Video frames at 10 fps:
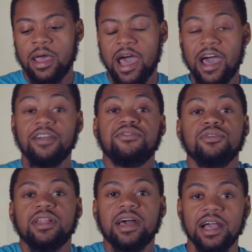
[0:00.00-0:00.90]
I
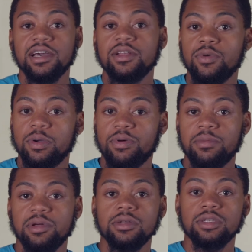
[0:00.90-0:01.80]
feel like I could have went
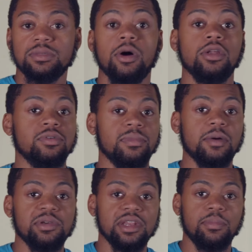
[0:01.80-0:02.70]
probably a little smaller with my
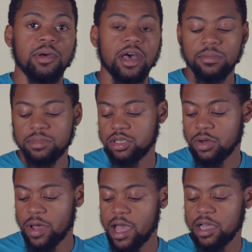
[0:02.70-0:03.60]
pin to pap.
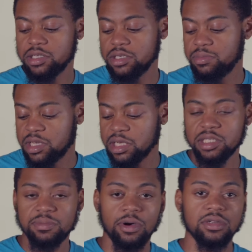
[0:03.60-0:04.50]
So actually, because
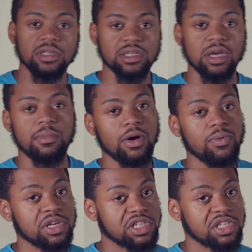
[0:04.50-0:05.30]
this ball does come out with a